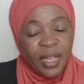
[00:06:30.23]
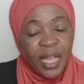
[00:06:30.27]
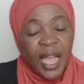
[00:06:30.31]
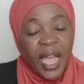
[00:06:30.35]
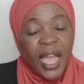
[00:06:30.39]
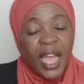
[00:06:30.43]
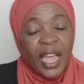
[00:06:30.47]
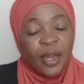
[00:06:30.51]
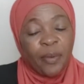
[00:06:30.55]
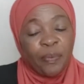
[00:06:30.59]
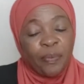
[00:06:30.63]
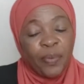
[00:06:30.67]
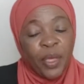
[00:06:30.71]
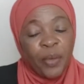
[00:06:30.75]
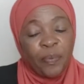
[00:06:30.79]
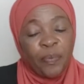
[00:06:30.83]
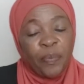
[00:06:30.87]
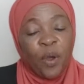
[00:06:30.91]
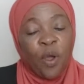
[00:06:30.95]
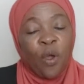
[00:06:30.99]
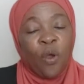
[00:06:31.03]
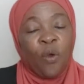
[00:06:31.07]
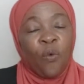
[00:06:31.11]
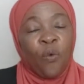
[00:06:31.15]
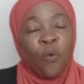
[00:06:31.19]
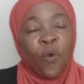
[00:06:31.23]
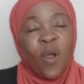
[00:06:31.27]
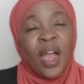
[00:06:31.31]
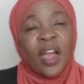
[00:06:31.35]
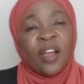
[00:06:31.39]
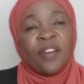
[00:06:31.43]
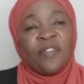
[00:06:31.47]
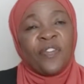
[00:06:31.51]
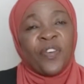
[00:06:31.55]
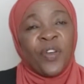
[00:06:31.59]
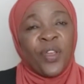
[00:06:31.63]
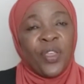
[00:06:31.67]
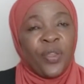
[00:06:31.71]
and people
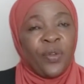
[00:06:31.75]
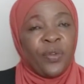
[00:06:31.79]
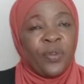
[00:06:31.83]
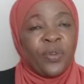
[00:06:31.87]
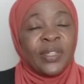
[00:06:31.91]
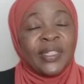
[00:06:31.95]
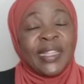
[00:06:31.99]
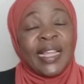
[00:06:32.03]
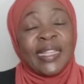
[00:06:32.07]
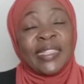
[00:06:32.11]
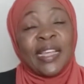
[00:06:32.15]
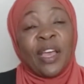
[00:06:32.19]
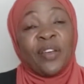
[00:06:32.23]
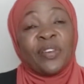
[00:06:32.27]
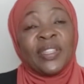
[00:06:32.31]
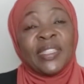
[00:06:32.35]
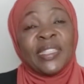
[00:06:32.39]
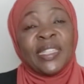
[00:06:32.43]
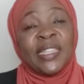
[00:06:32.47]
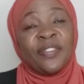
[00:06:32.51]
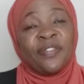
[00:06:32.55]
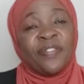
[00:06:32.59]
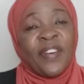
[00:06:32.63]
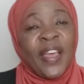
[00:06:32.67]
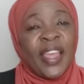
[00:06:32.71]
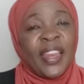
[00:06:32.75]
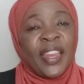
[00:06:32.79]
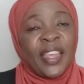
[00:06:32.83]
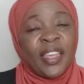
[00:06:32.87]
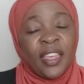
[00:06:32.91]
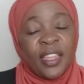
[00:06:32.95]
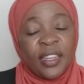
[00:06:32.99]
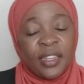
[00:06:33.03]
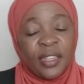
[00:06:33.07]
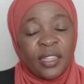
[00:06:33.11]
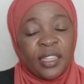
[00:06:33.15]
work for you. That's how he's defining it.